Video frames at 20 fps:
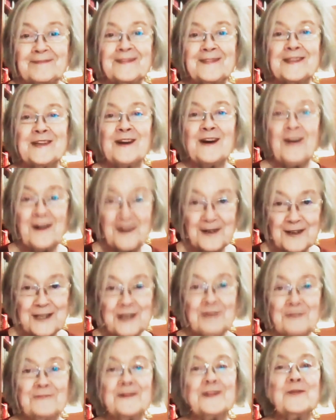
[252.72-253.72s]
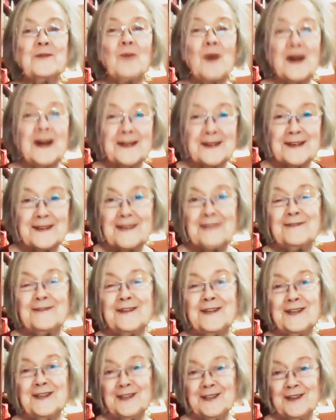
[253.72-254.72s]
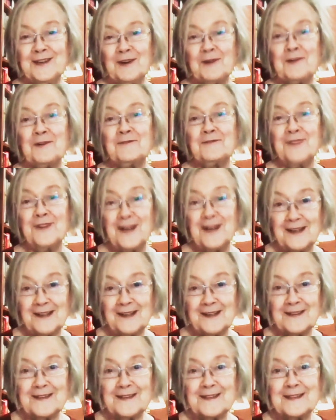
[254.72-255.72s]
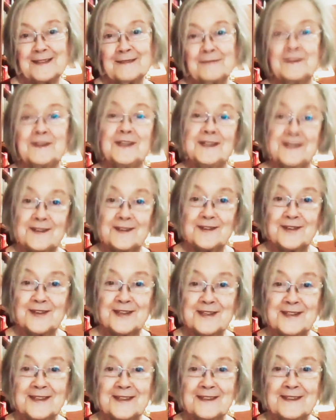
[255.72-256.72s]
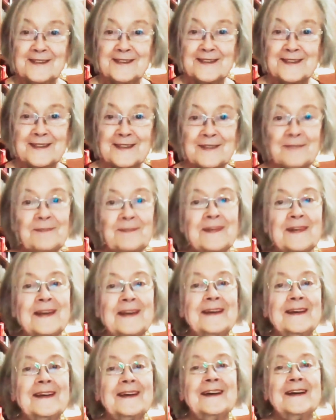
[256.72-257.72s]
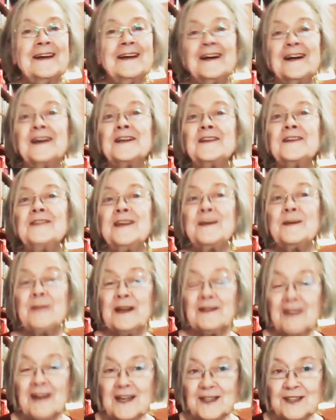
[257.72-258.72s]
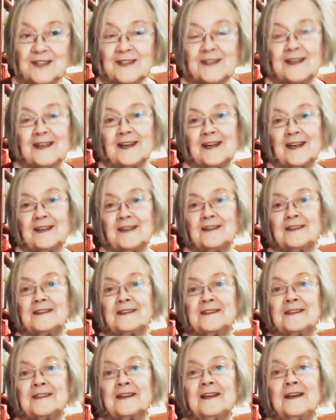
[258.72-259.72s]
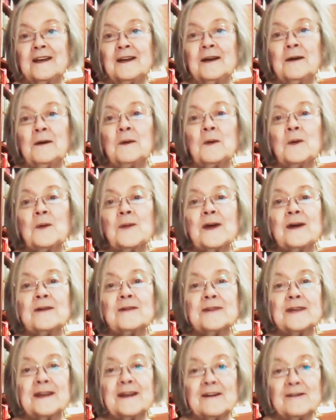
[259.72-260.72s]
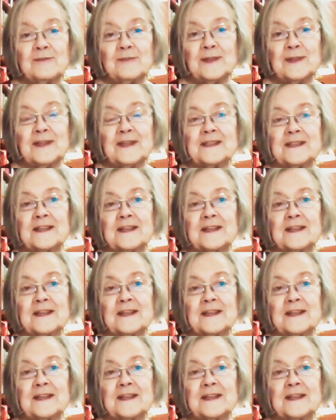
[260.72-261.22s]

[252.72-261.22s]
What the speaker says: to argue for the wider definition of violence, which is interesting, isn't it? And in the immigration case, although the government